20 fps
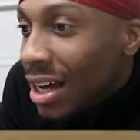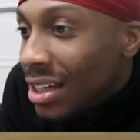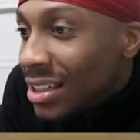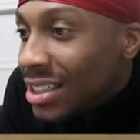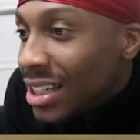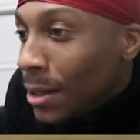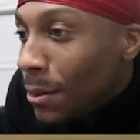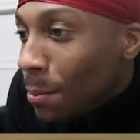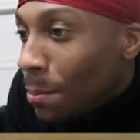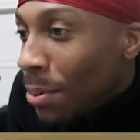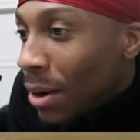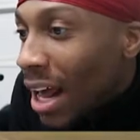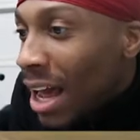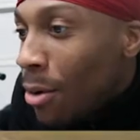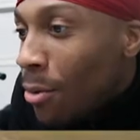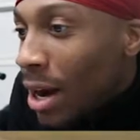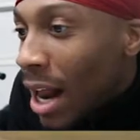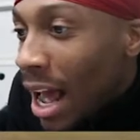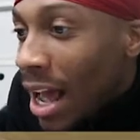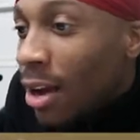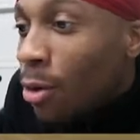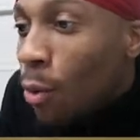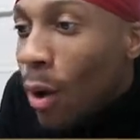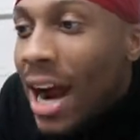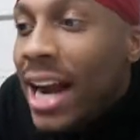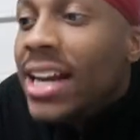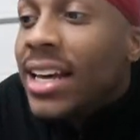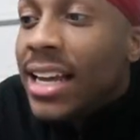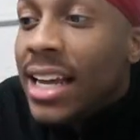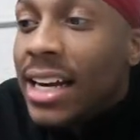See, play with a
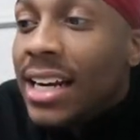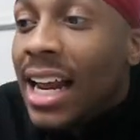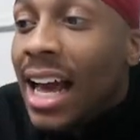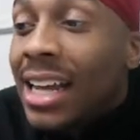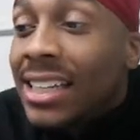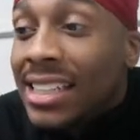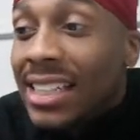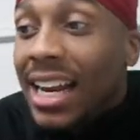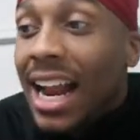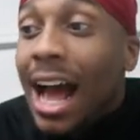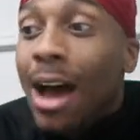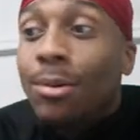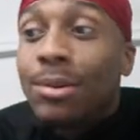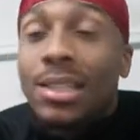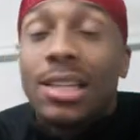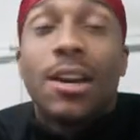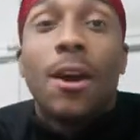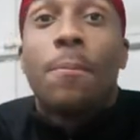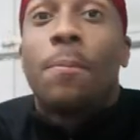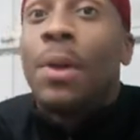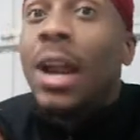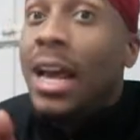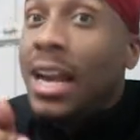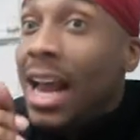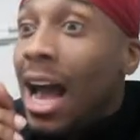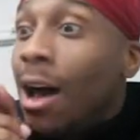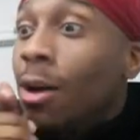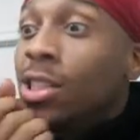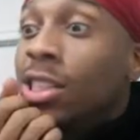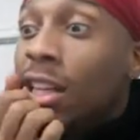way to get that. See, that was a good play.
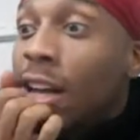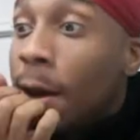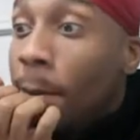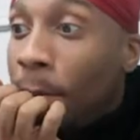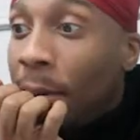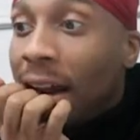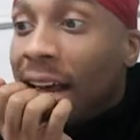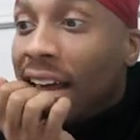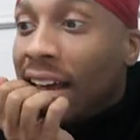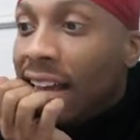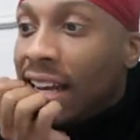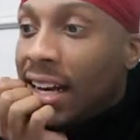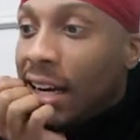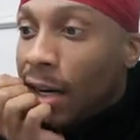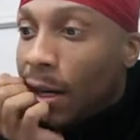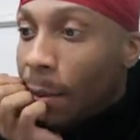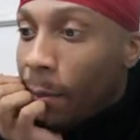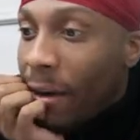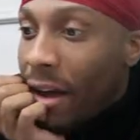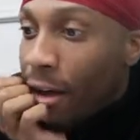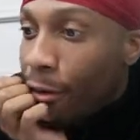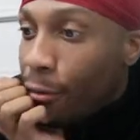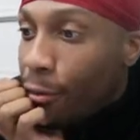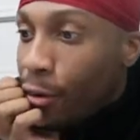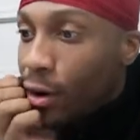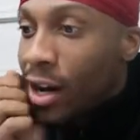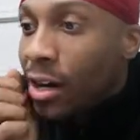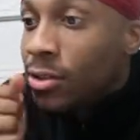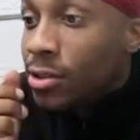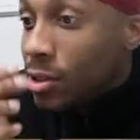That was a good play getting in the
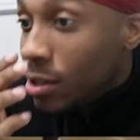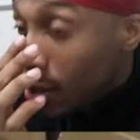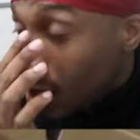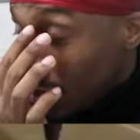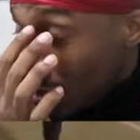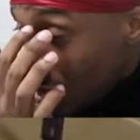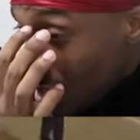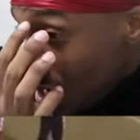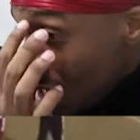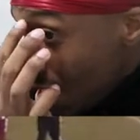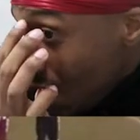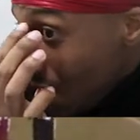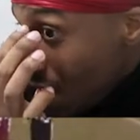backfield. That was good.